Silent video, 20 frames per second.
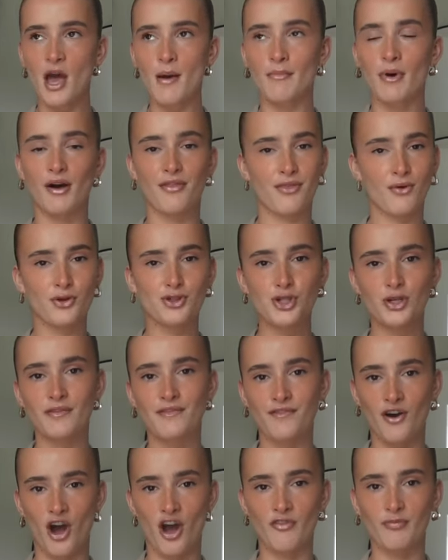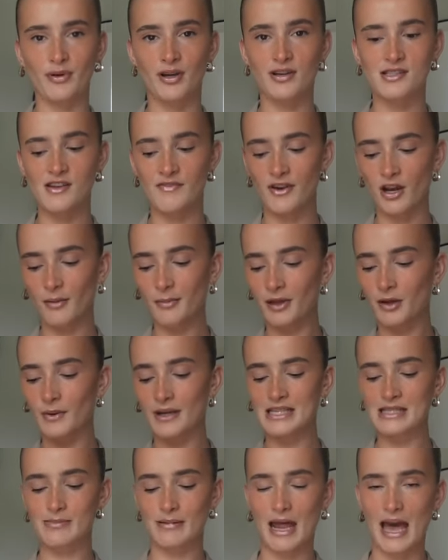but I thought I'd do 5 because I feel like I'm going to
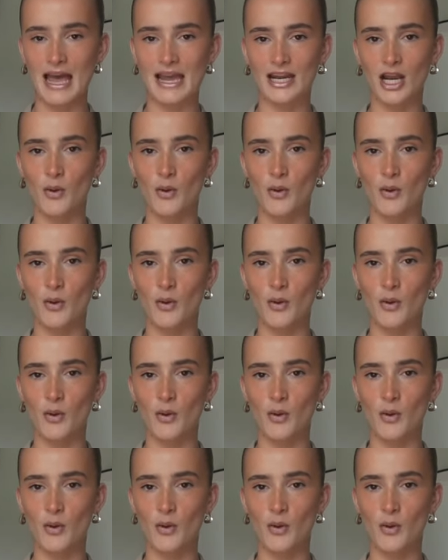explain